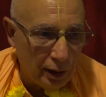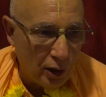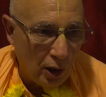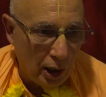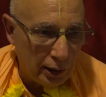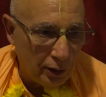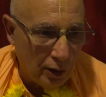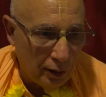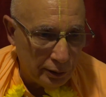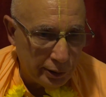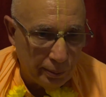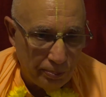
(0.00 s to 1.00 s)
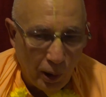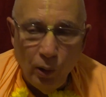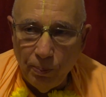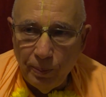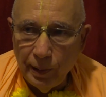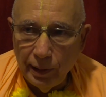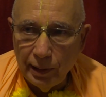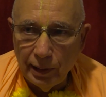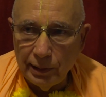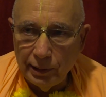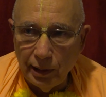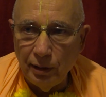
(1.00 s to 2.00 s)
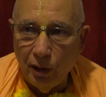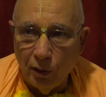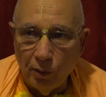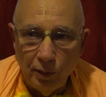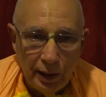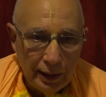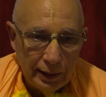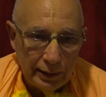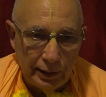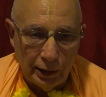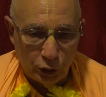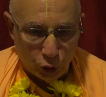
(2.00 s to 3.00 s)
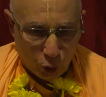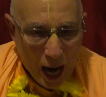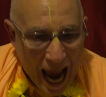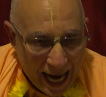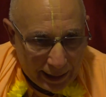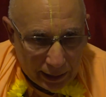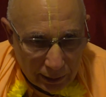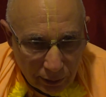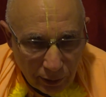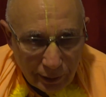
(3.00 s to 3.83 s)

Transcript: God calls the Pope? And I said, no. He said, dragon.